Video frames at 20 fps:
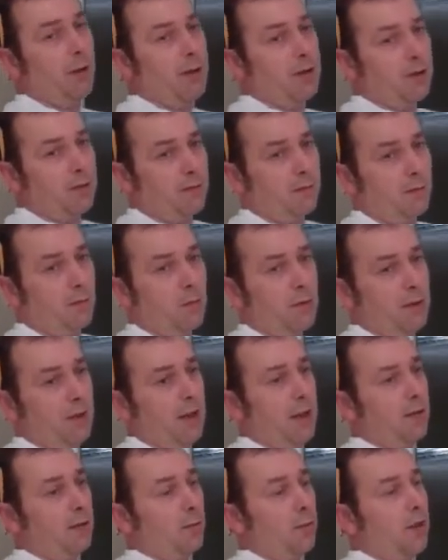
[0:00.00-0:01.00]
backs and forwards
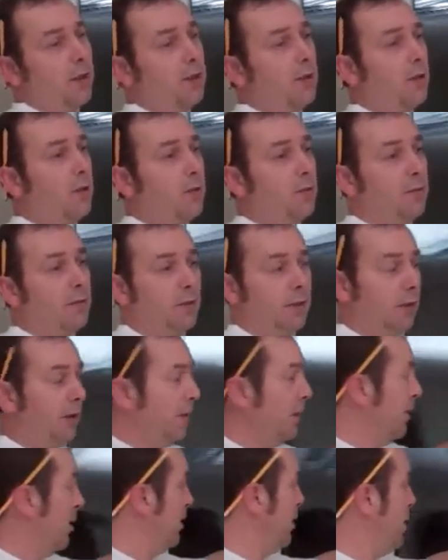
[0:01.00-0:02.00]
out of the window
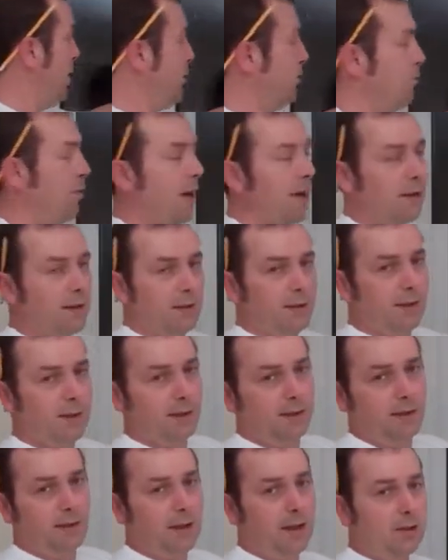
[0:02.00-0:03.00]
and regularly
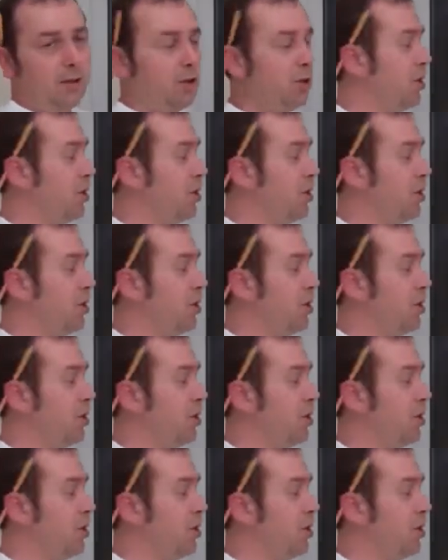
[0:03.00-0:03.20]
gets